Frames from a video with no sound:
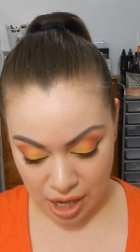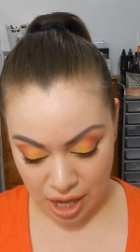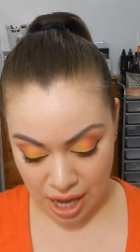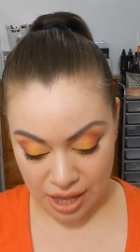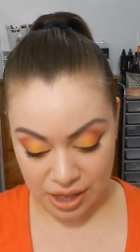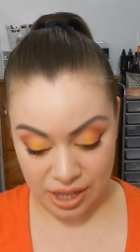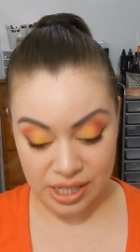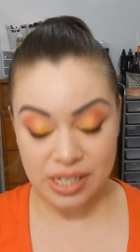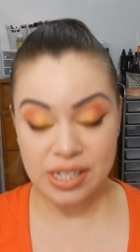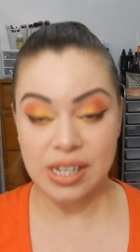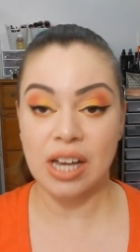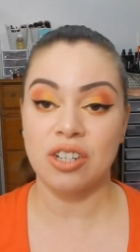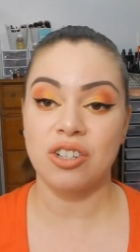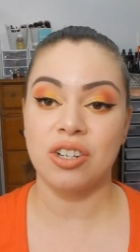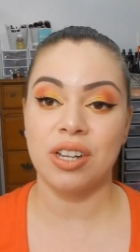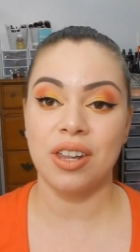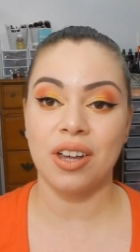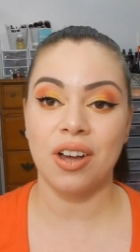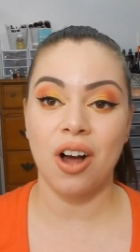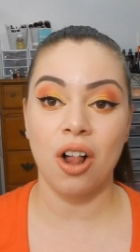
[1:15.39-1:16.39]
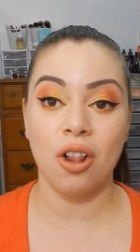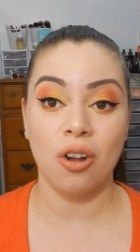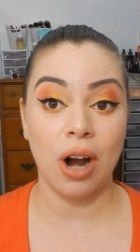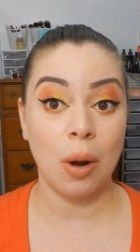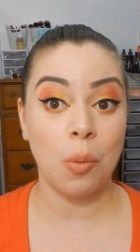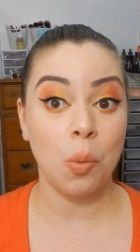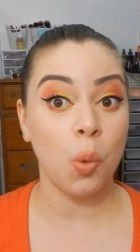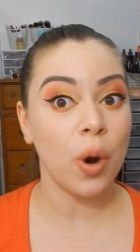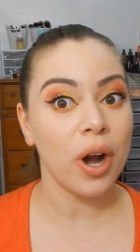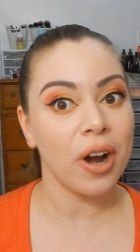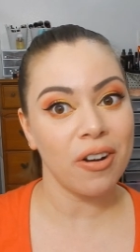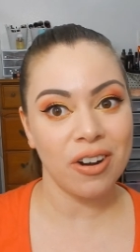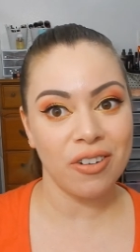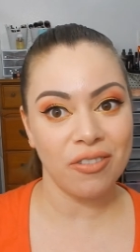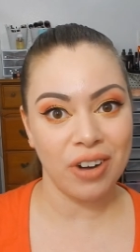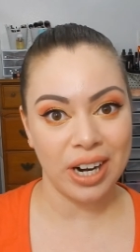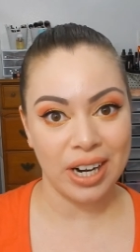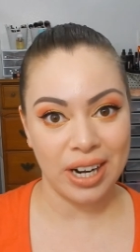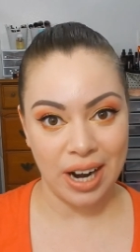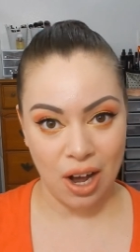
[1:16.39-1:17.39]
and this is actually the color I'm wearing
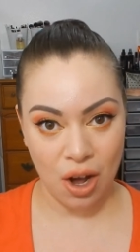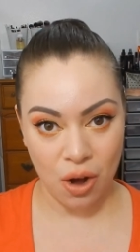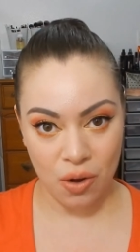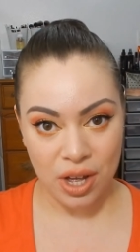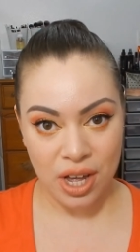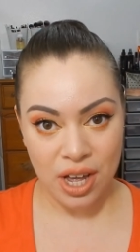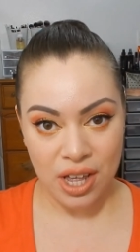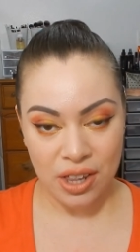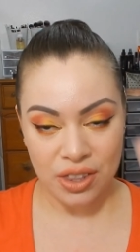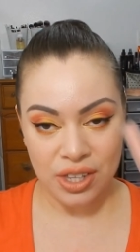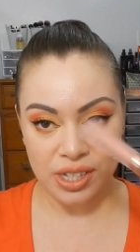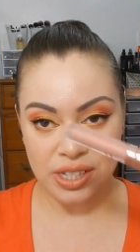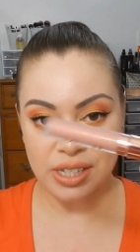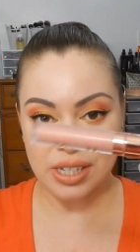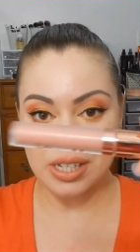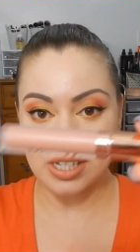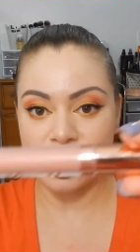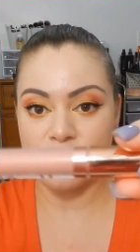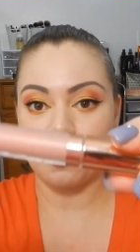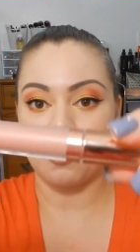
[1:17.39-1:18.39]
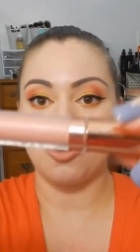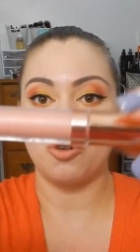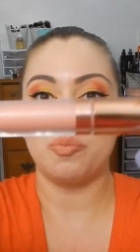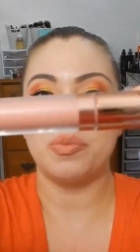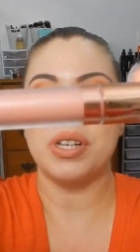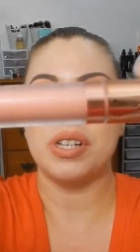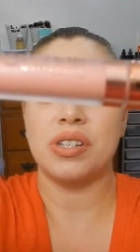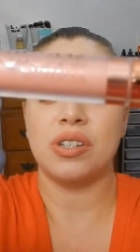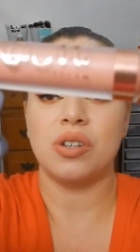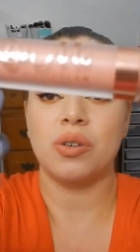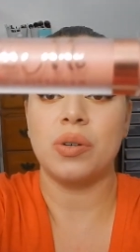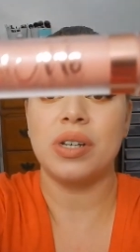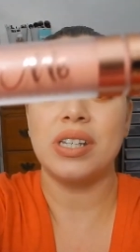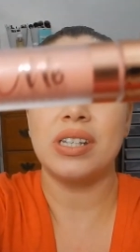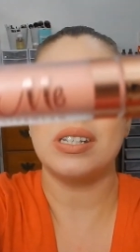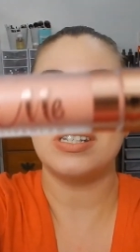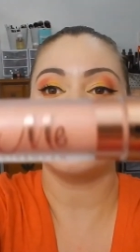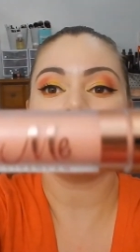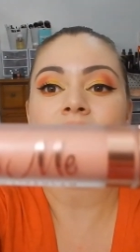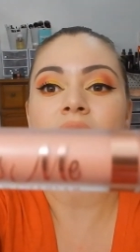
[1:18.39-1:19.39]
right now. This is
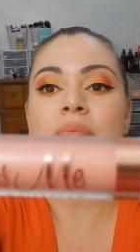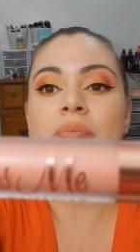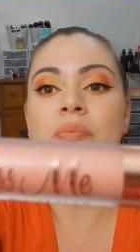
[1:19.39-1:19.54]
Promiscuous.